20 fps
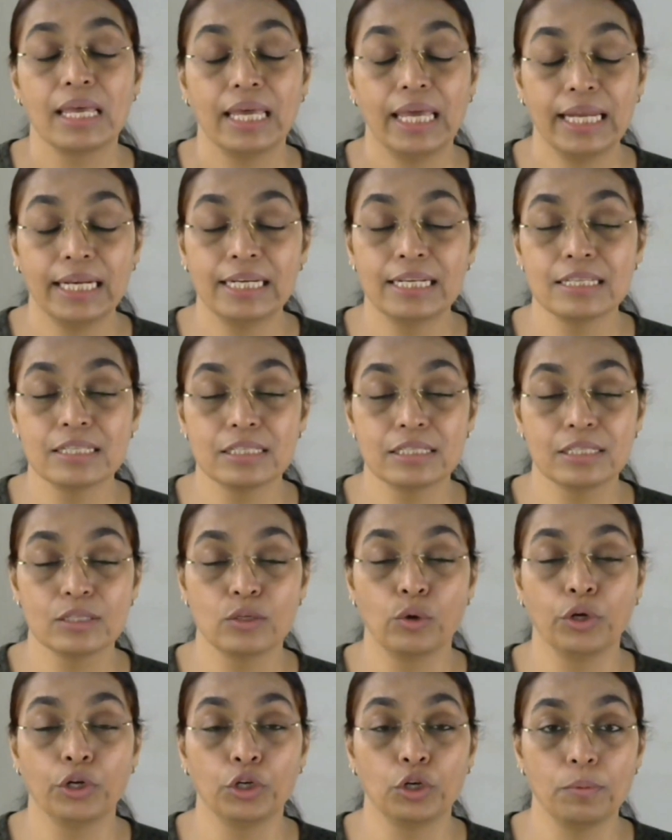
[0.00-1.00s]
It is
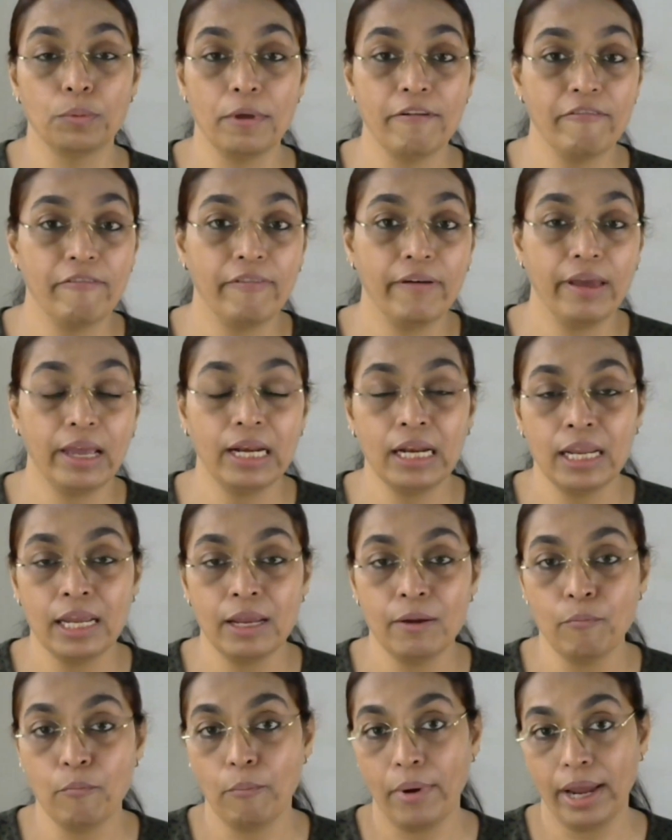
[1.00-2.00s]
going to be
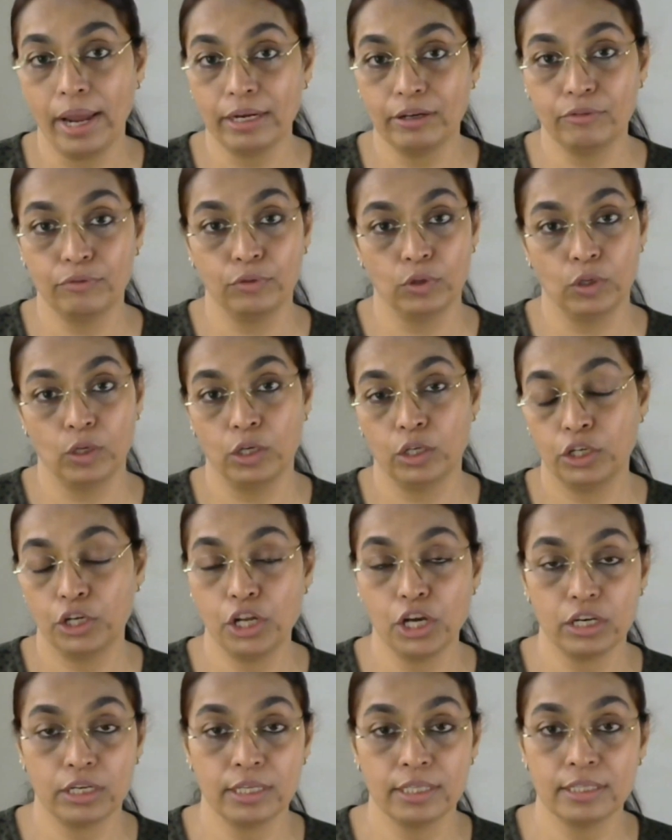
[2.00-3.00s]
very impactful
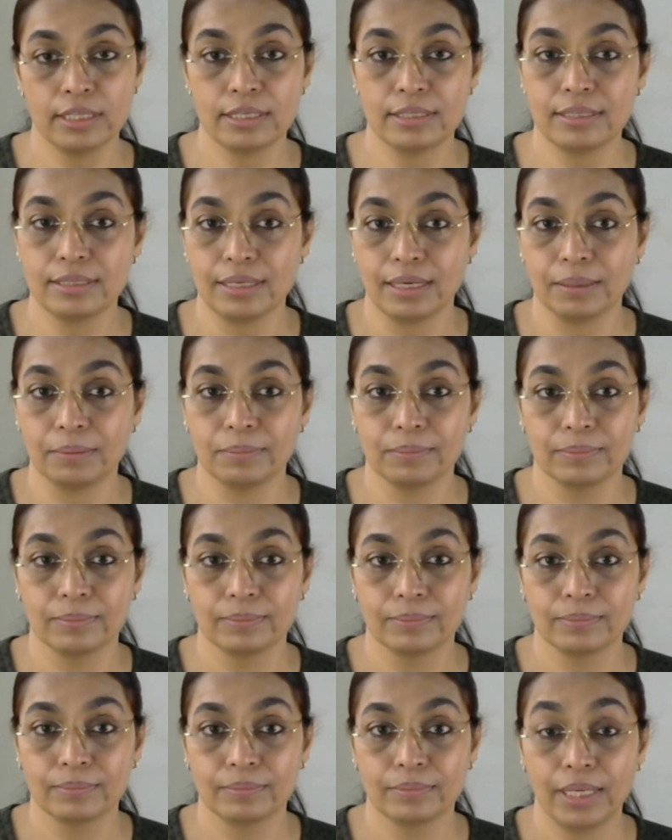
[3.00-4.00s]
during this time.
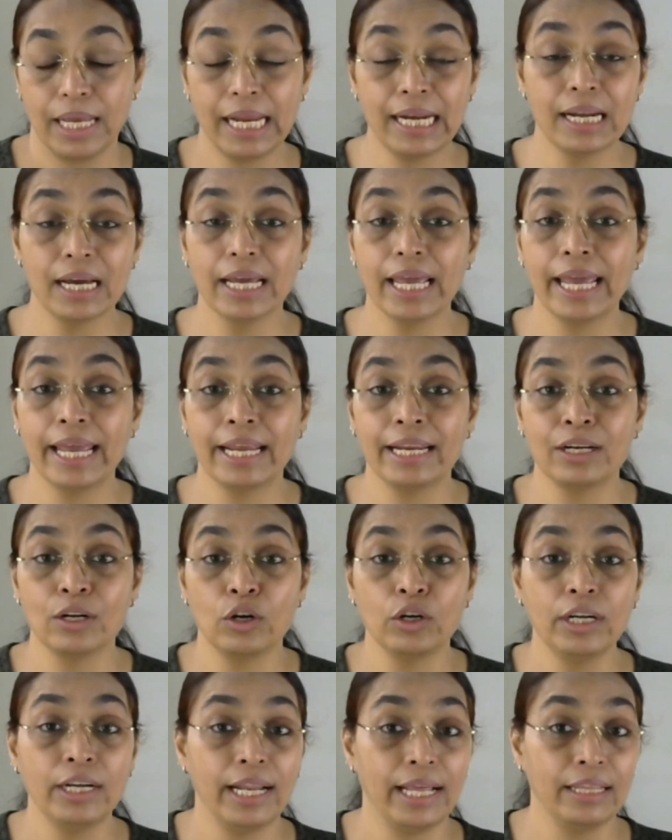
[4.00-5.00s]
And again
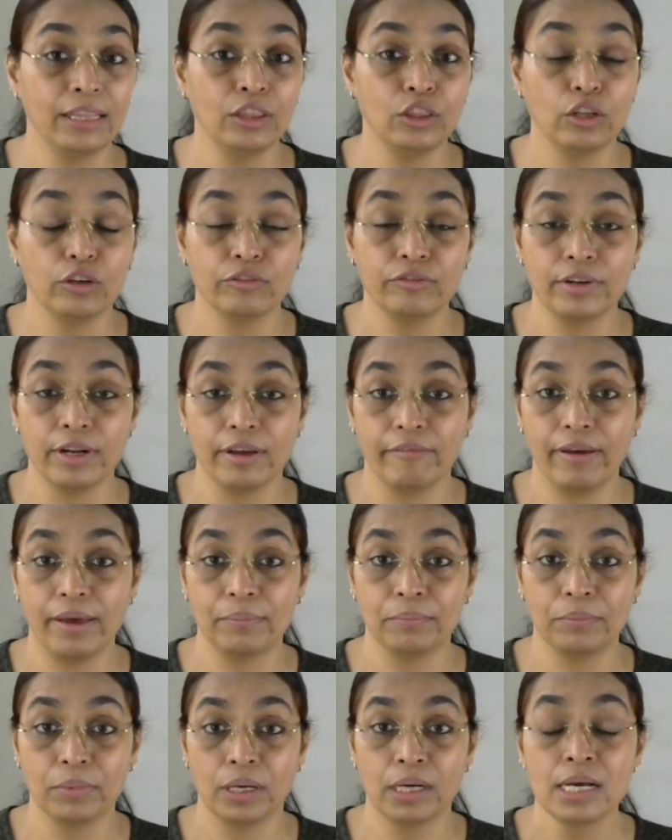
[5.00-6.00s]
on 10th of
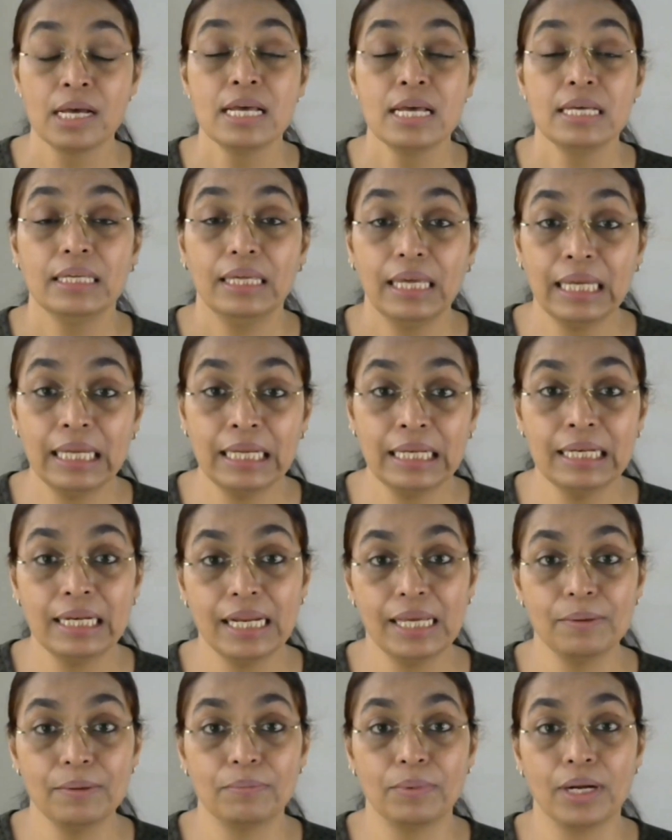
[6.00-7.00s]
November in
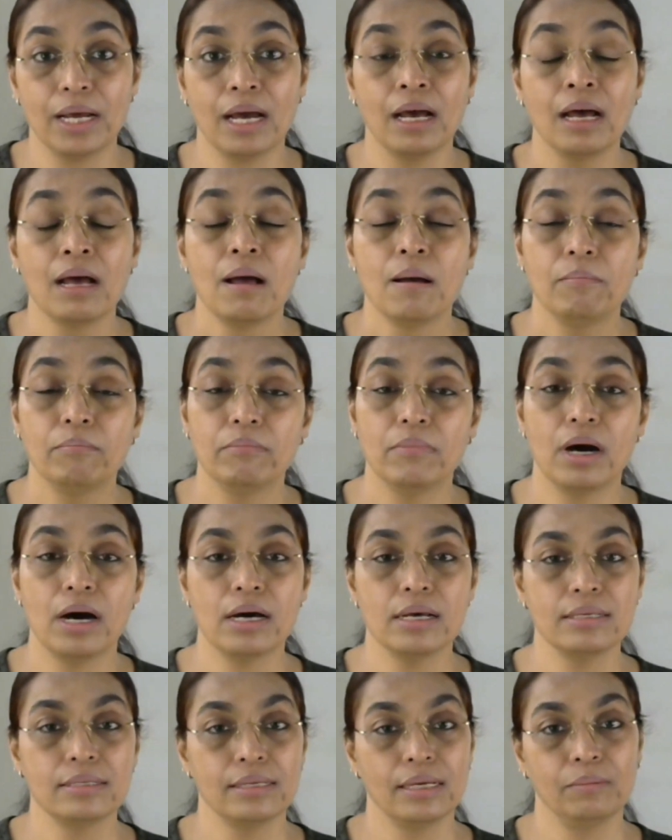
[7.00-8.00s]
Libra,
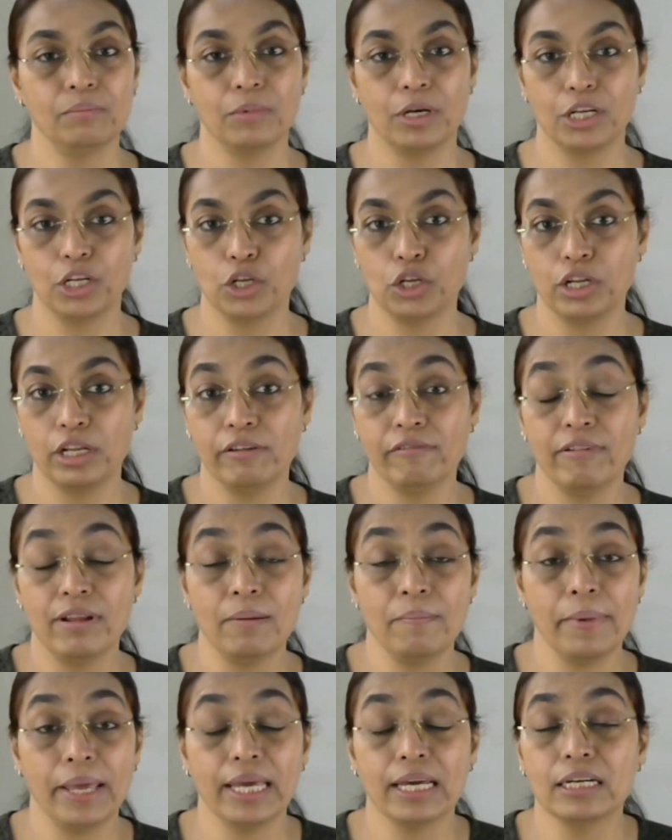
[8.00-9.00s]
Mars and Mercury
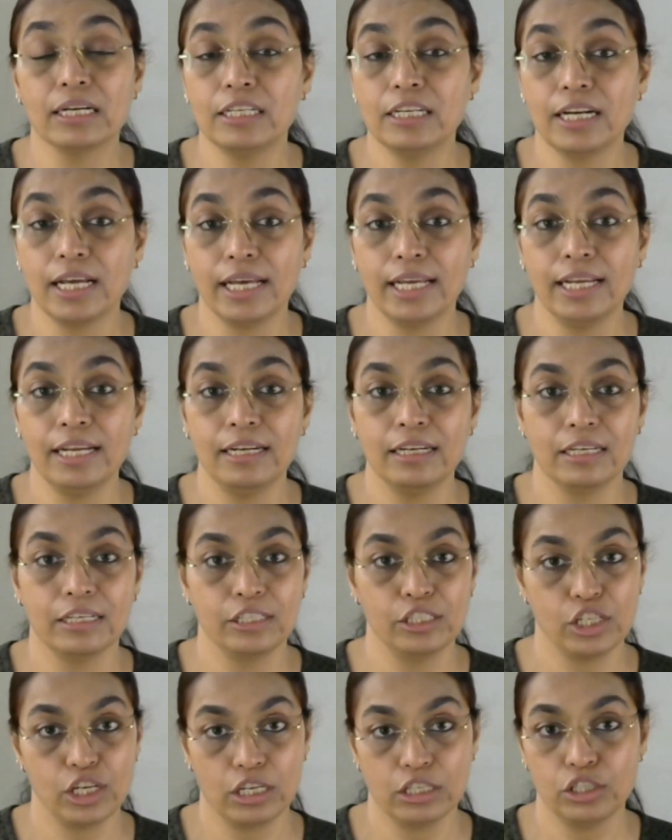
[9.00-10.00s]
will make a tight
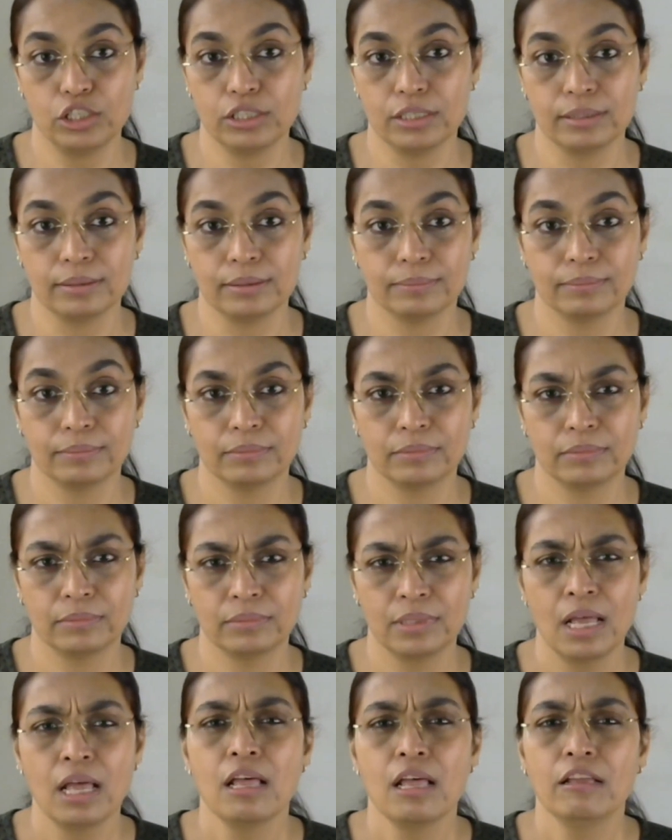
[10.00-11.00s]
conjunction.
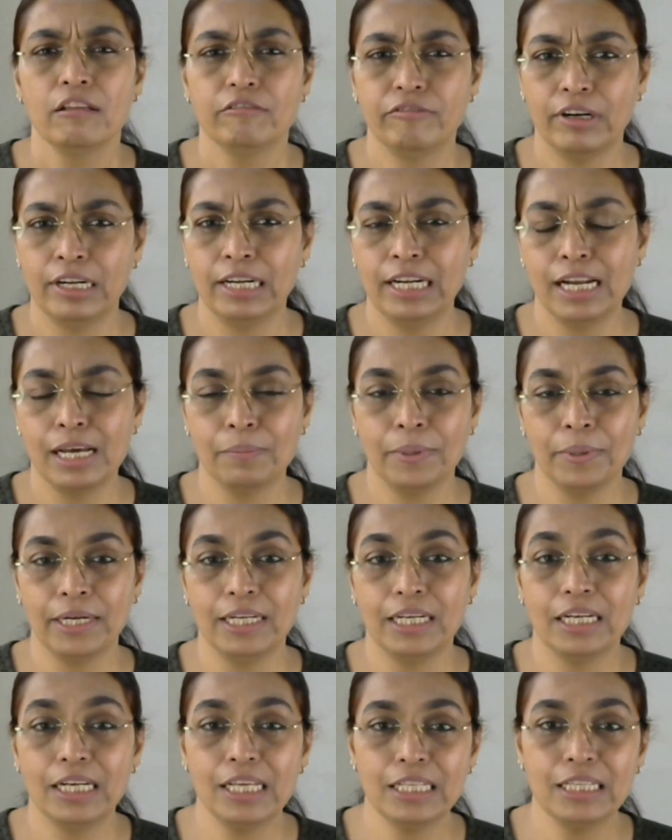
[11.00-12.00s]

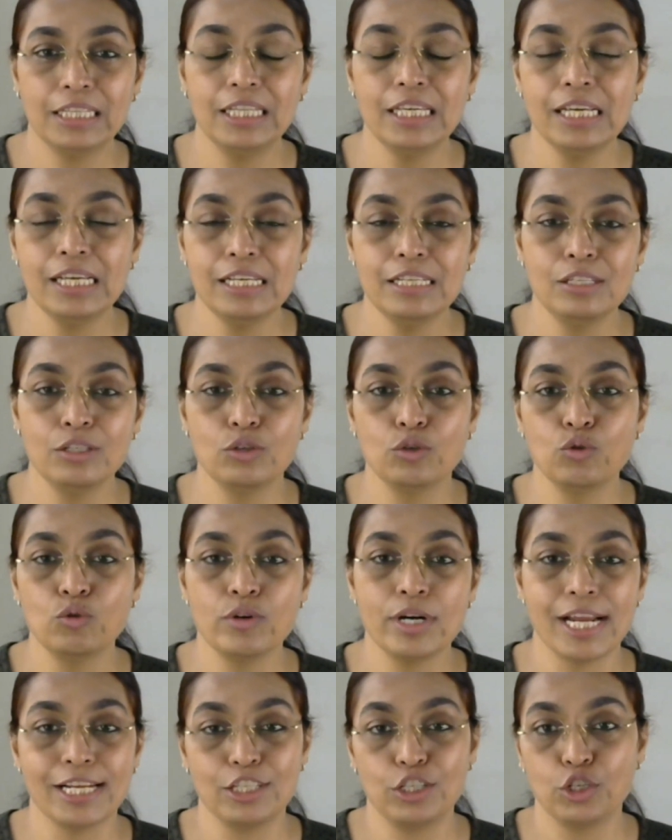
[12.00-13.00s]
Fundamentally, these two
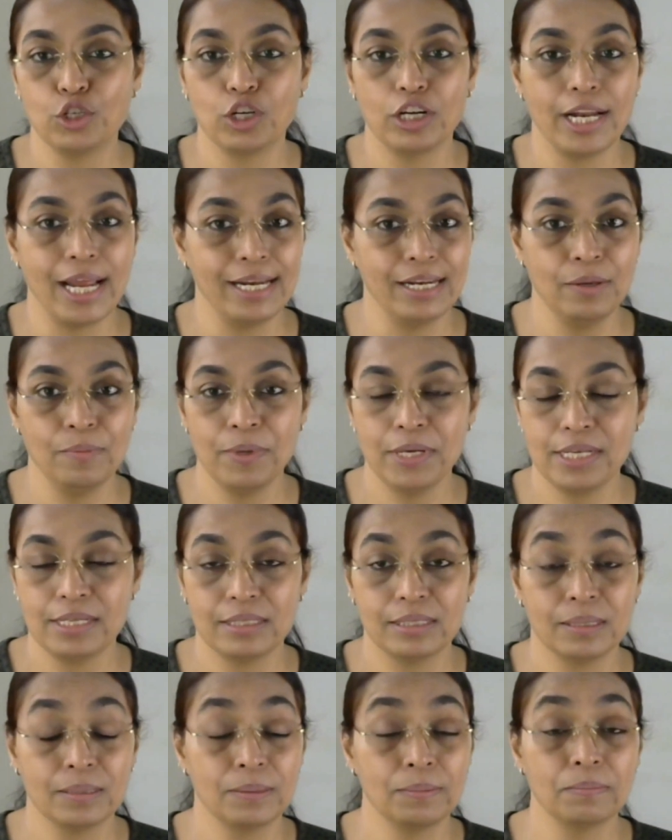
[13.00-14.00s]
natural
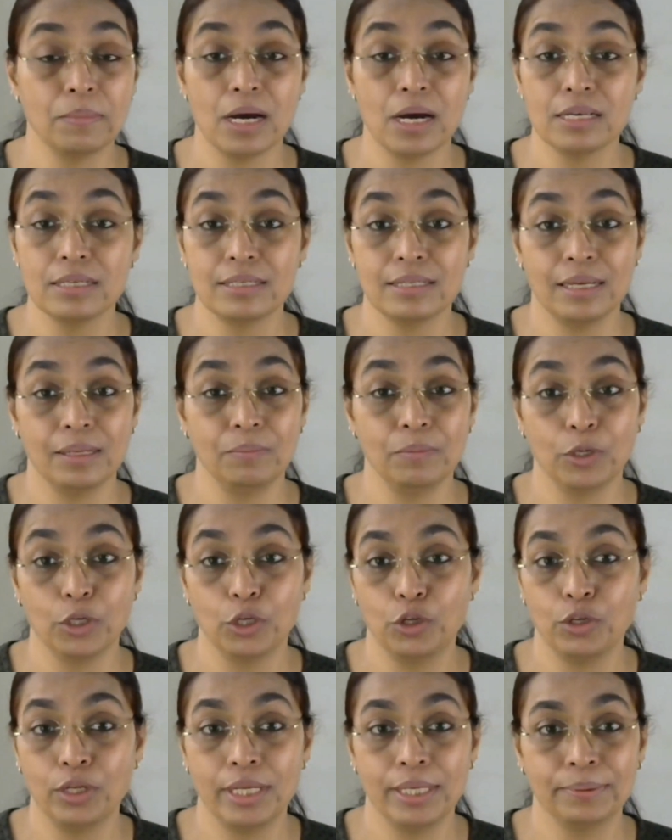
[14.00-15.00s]
enemies, Mars and
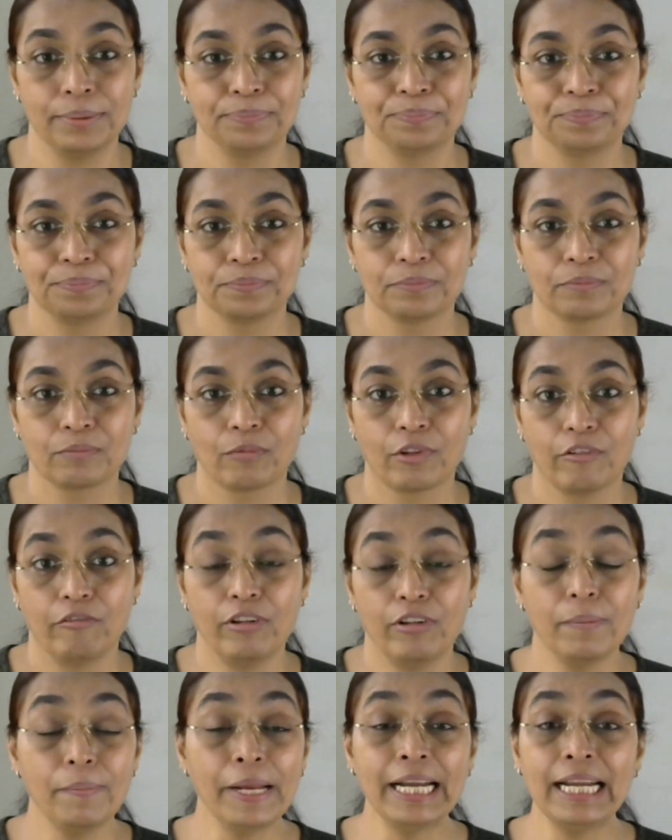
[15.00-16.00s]
Mercury,
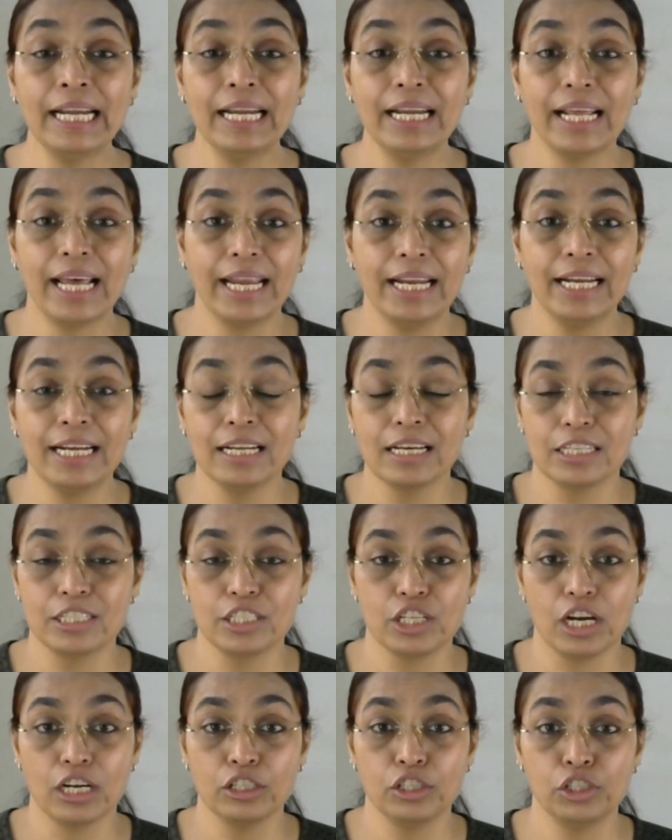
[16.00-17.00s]
will be in tight
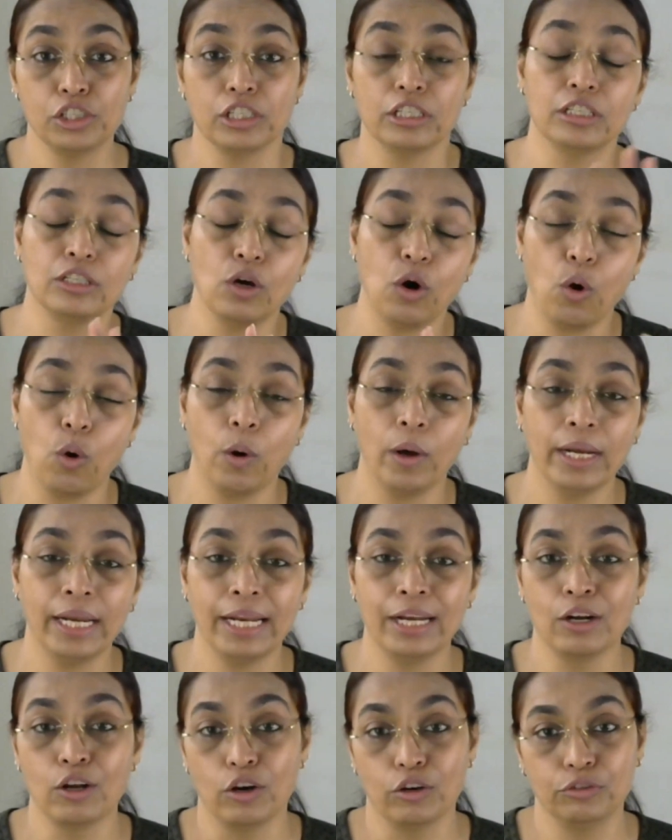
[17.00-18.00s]
conjunction on
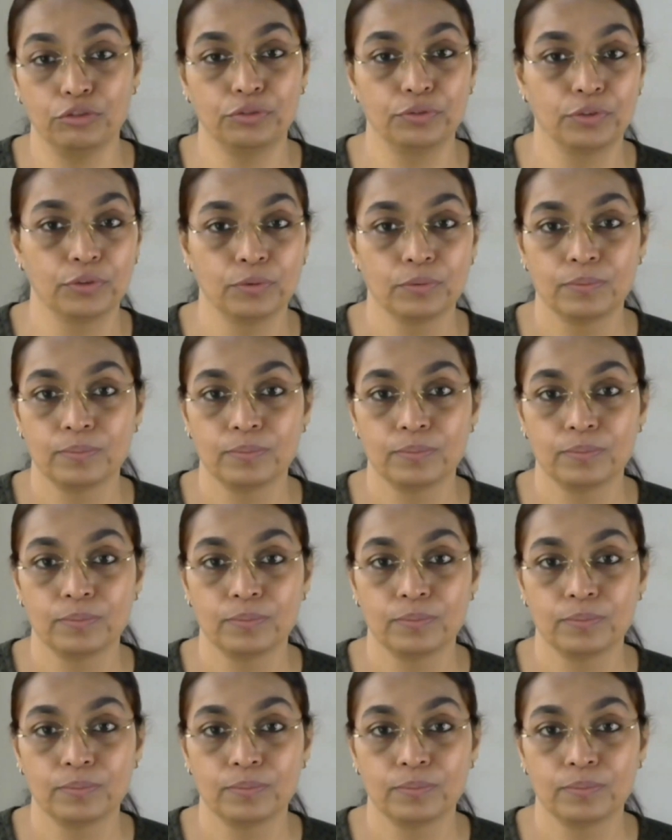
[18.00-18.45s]
and off